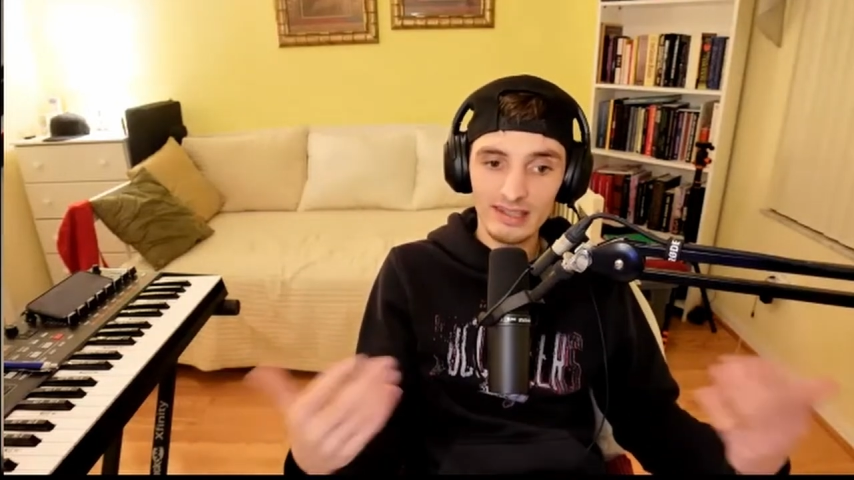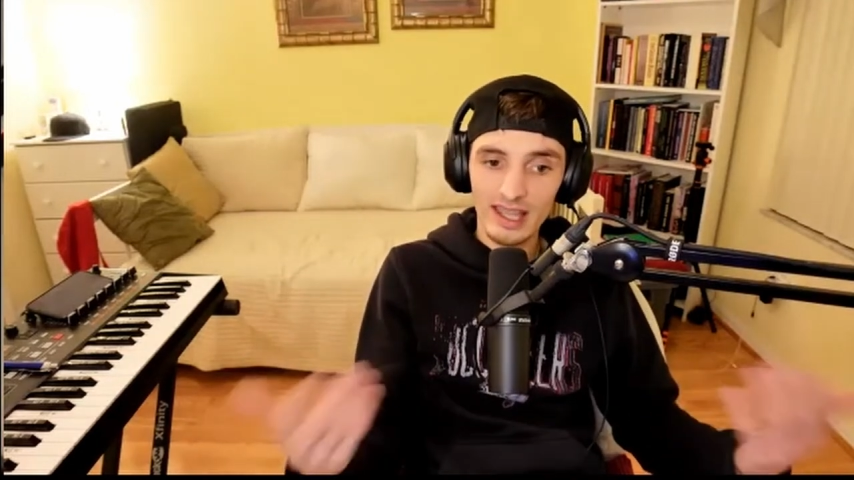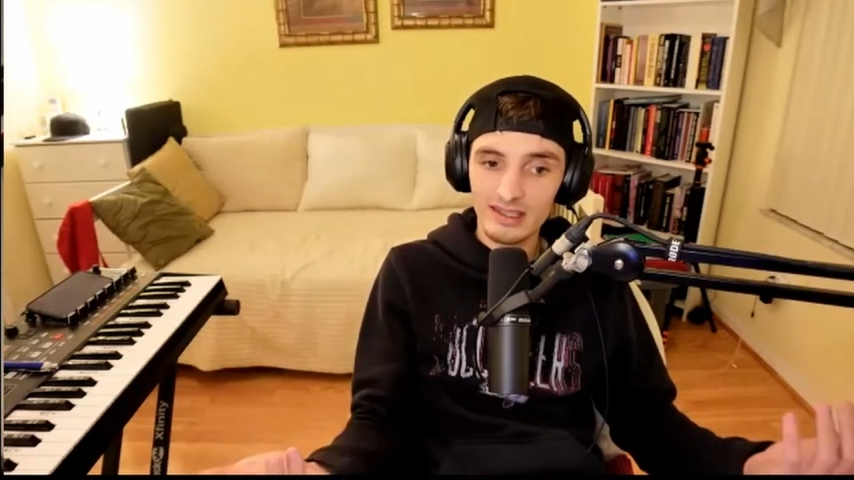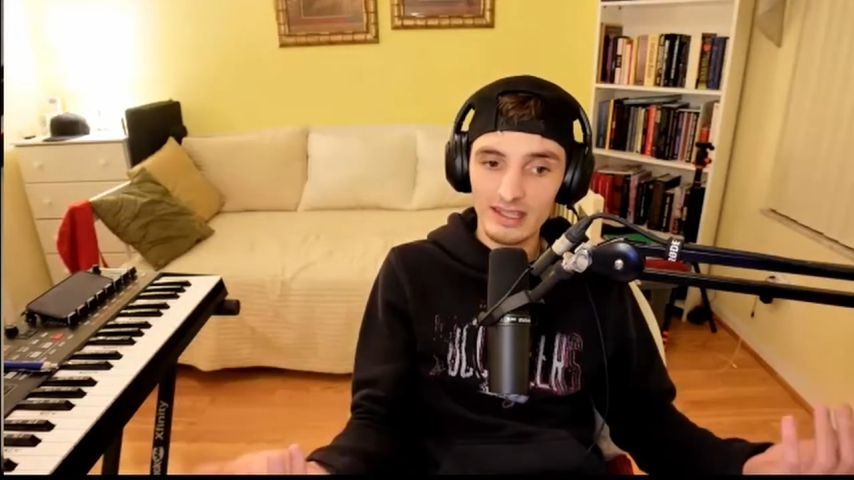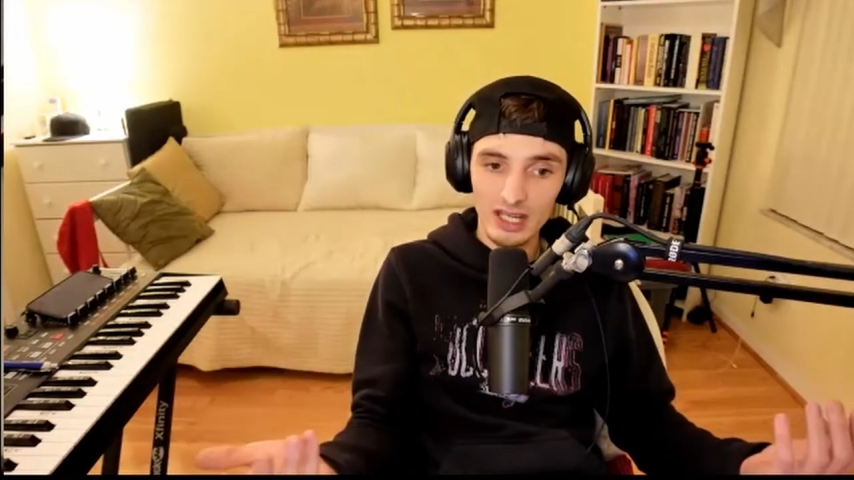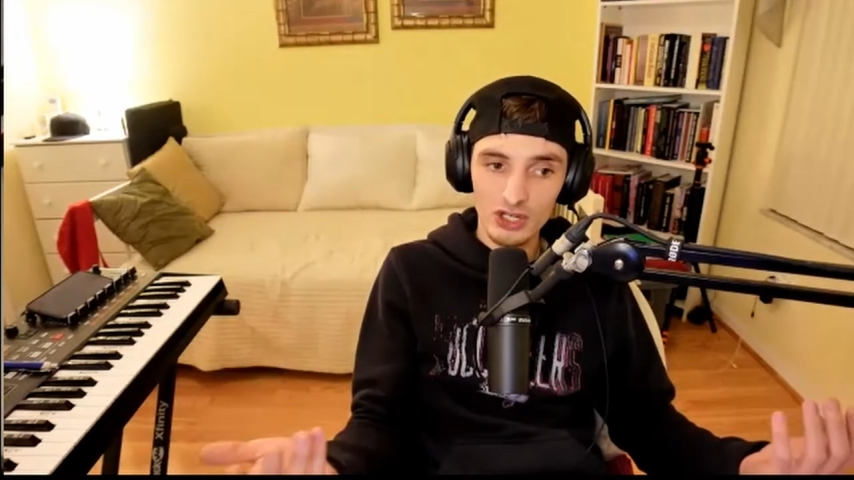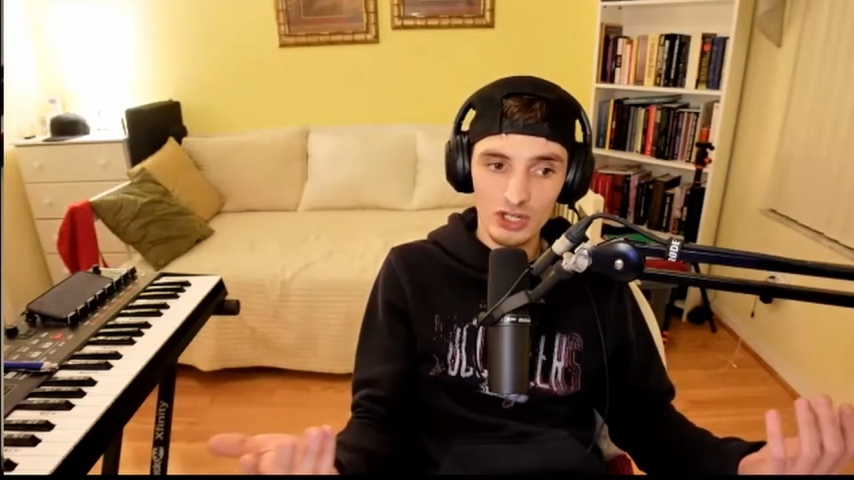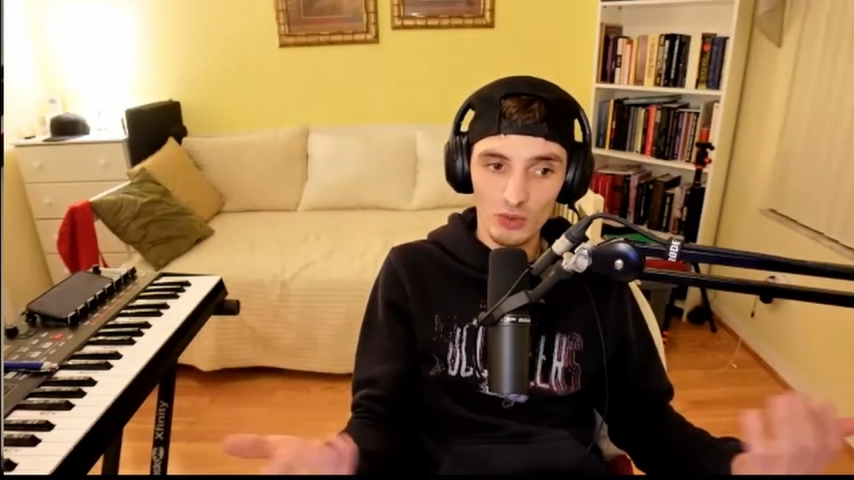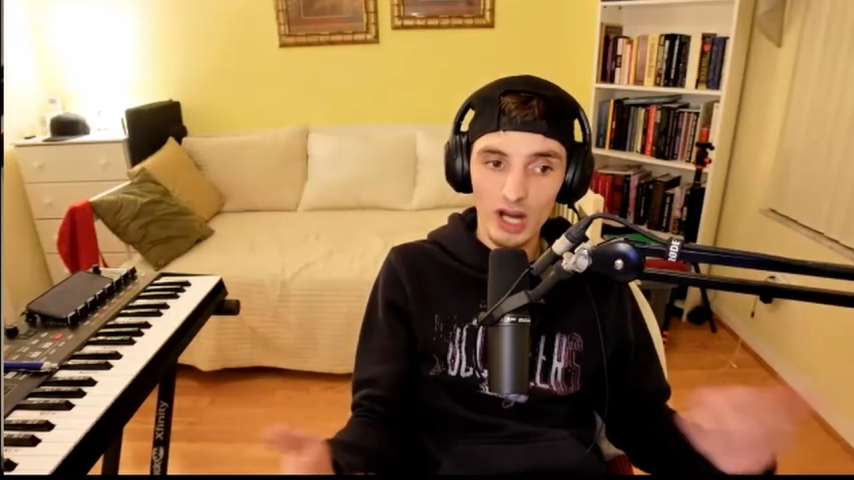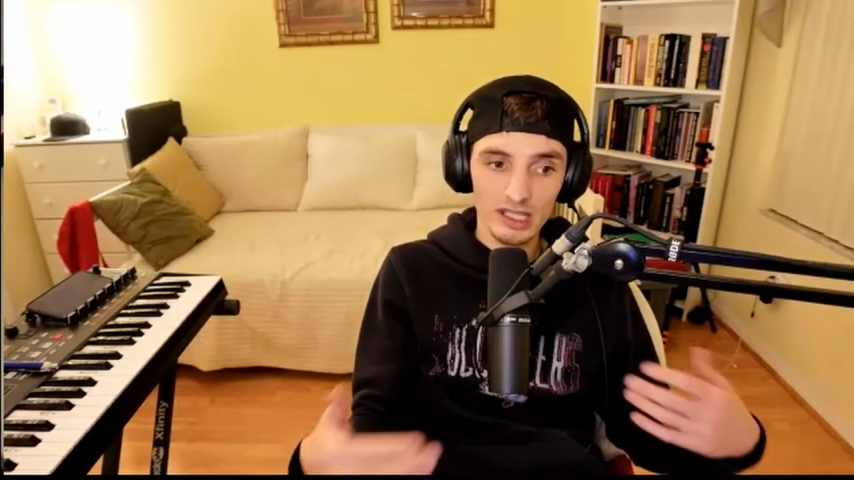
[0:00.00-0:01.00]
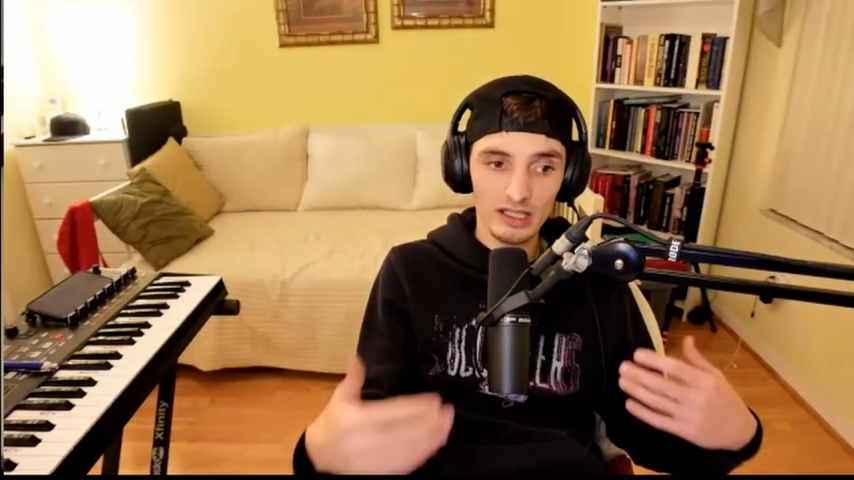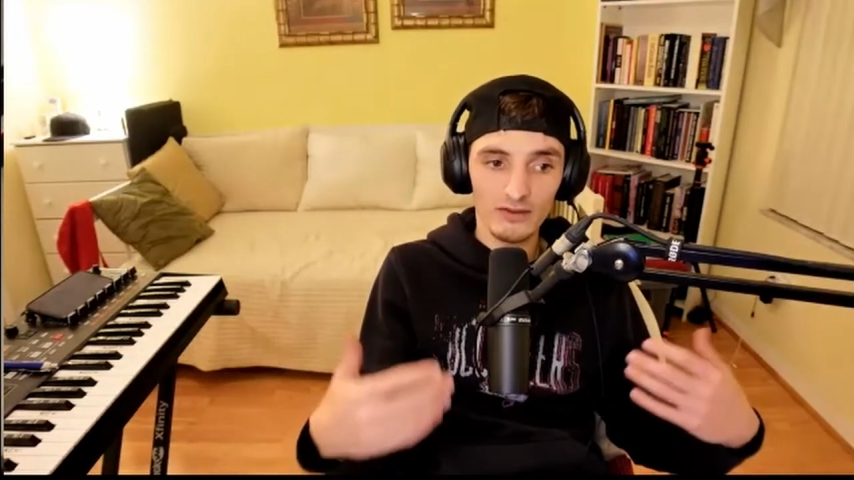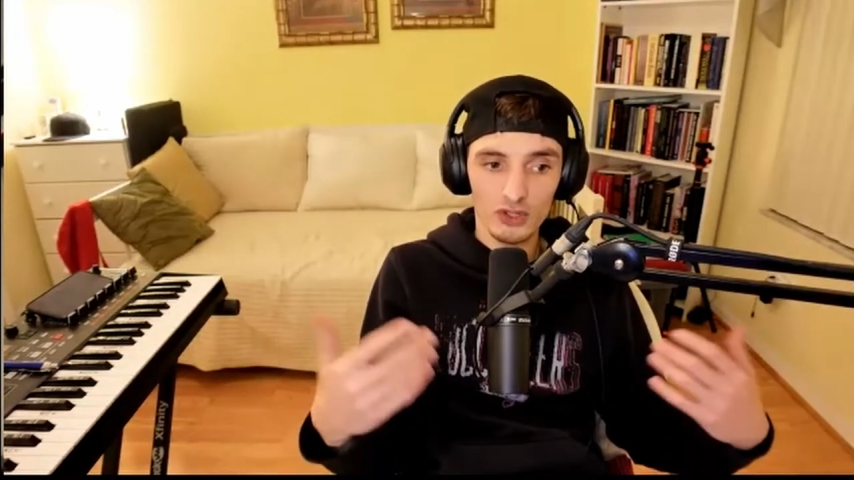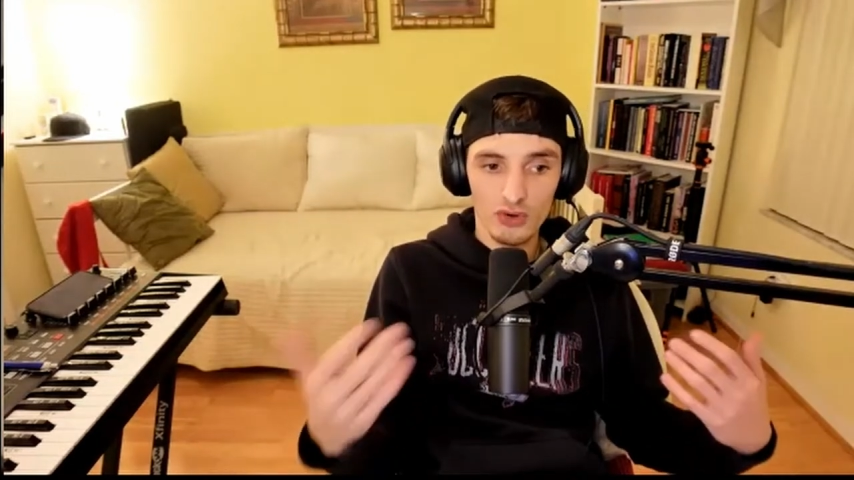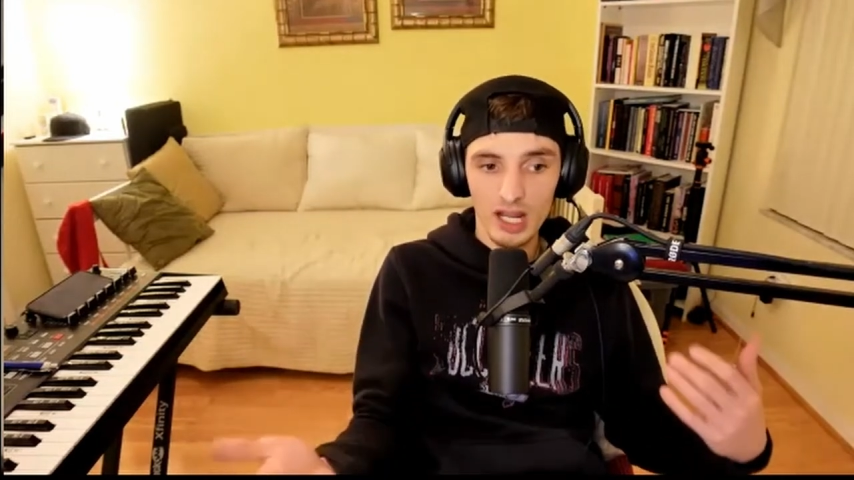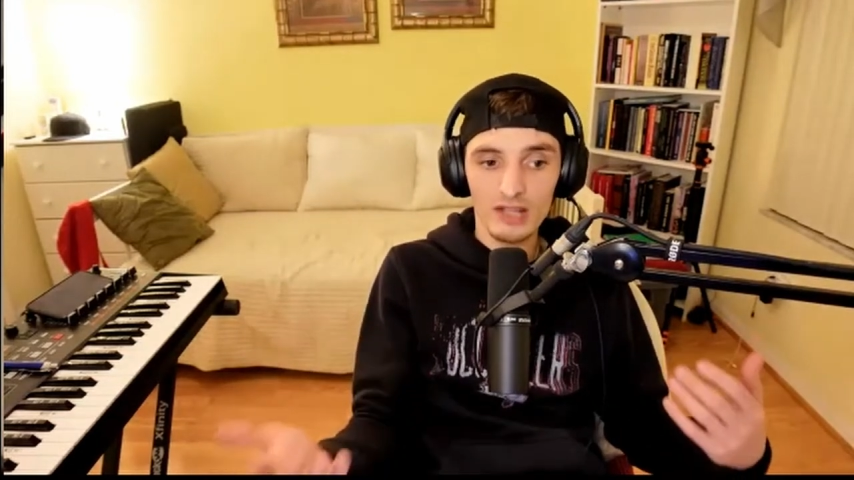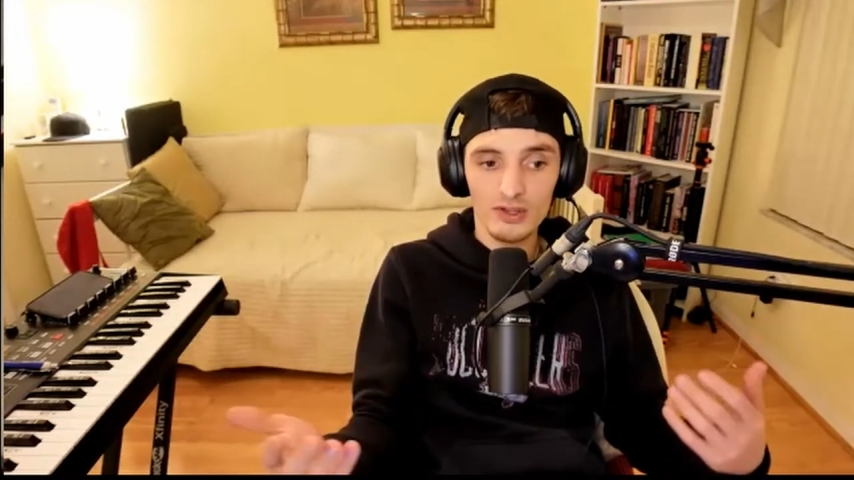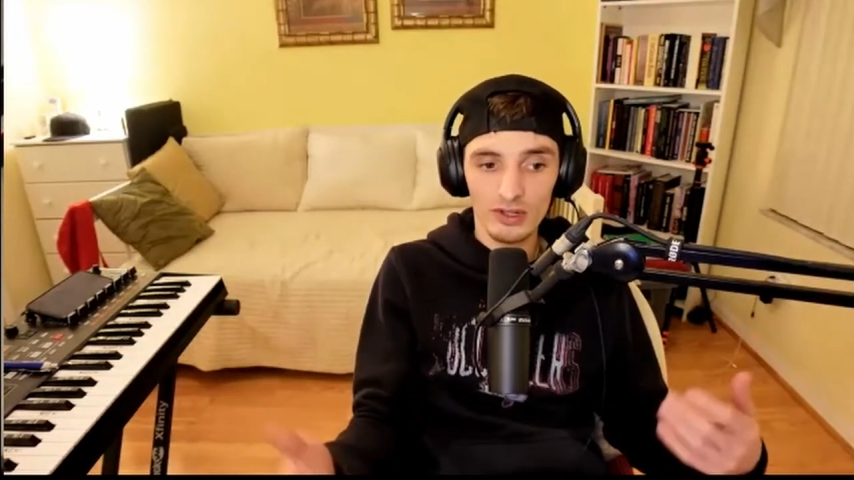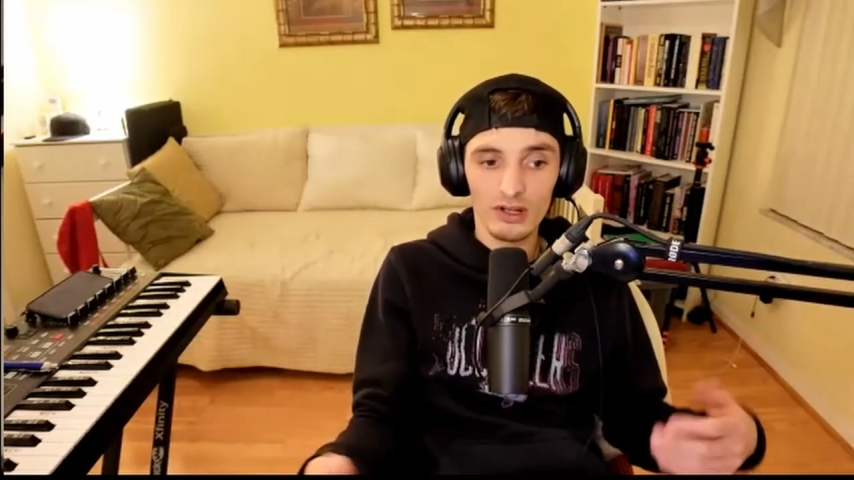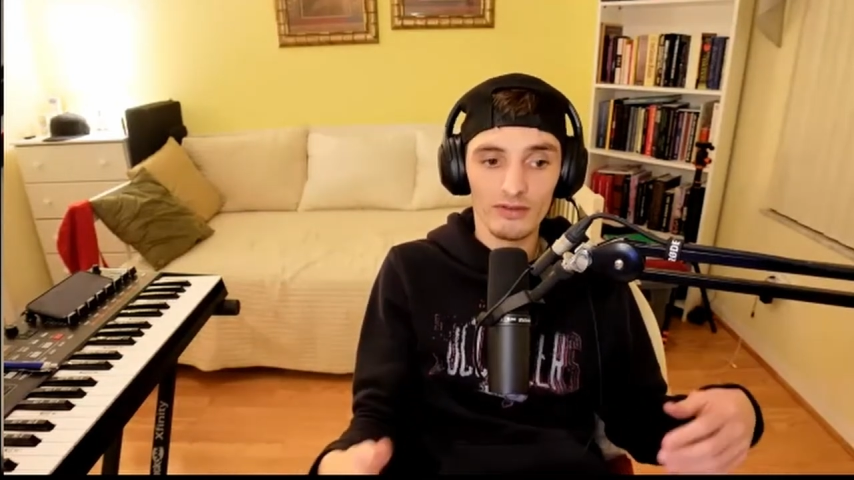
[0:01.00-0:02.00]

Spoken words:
destination where I can give a straight answer of